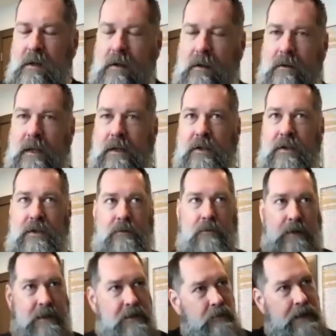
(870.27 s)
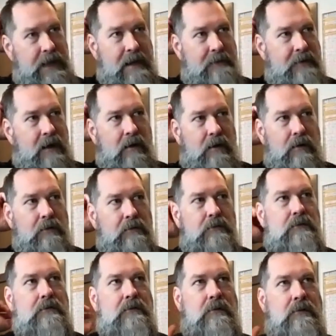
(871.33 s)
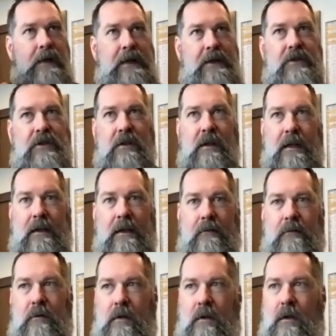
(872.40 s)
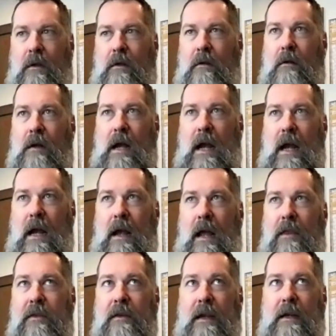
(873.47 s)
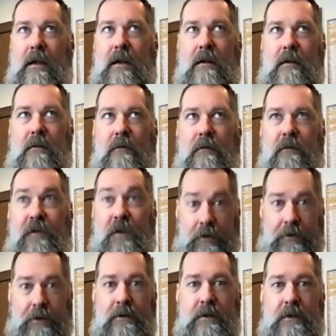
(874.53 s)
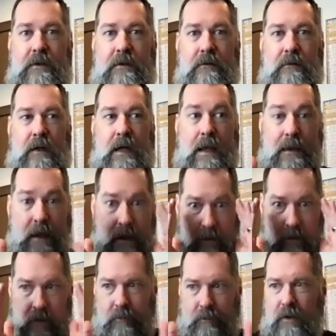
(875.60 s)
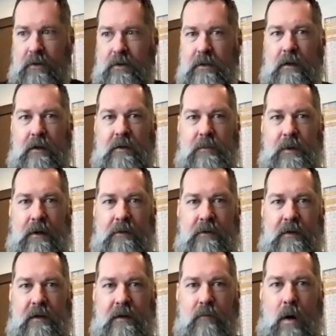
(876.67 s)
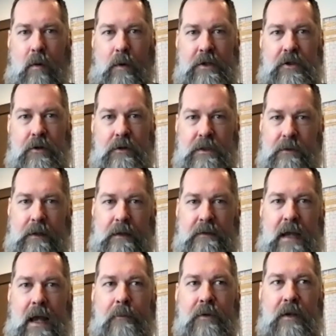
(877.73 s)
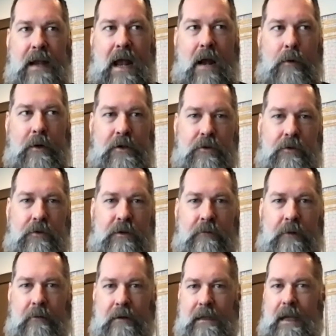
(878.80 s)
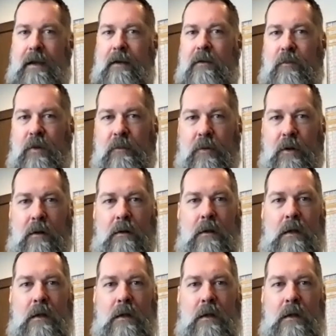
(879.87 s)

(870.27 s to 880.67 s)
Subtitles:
we have our own racial and ethnic filters, and then our own personal experiences of what we choose to accept and how we choose to re-relate it to people.